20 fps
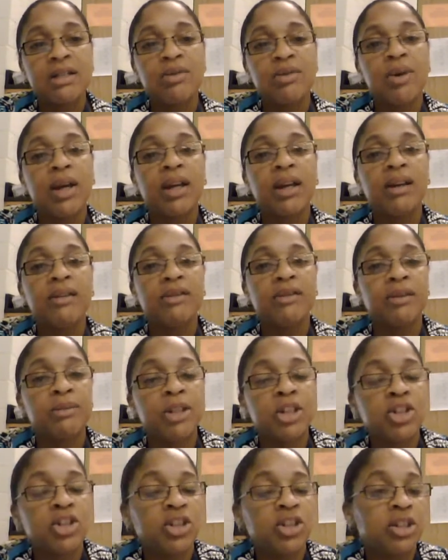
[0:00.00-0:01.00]
So I gave them
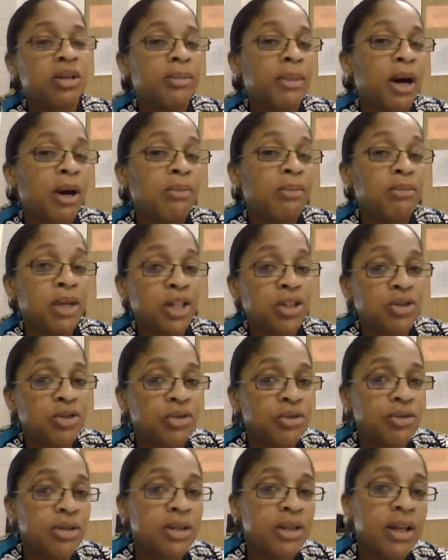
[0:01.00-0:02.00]
this sheet about
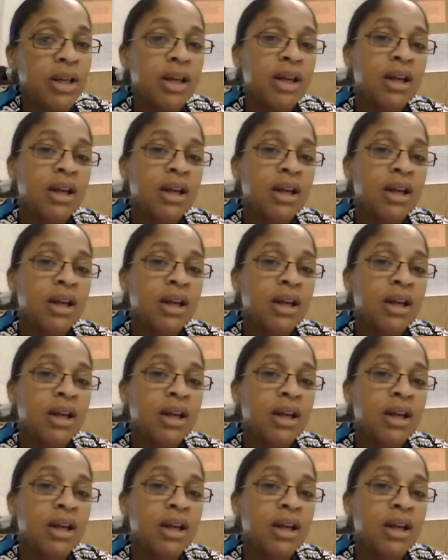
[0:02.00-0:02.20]
mixtures,